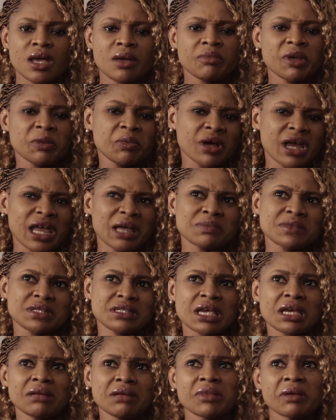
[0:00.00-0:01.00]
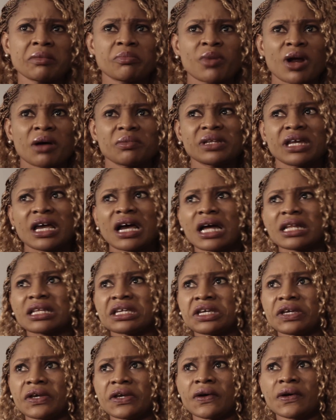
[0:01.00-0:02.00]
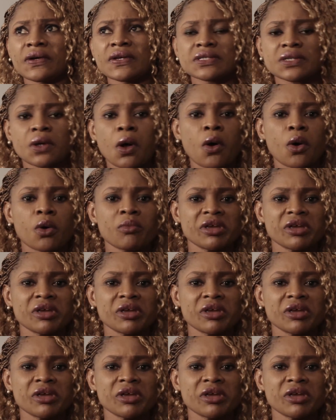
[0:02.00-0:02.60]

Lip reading: People kept saying maybe probably had chaos or